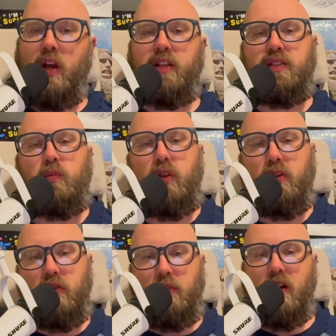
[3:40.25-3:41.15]
as we
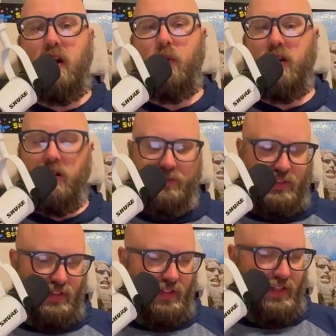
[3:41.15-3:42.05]
learn about how he calls
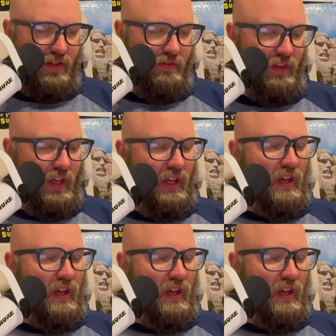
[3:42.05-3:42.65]
us to live.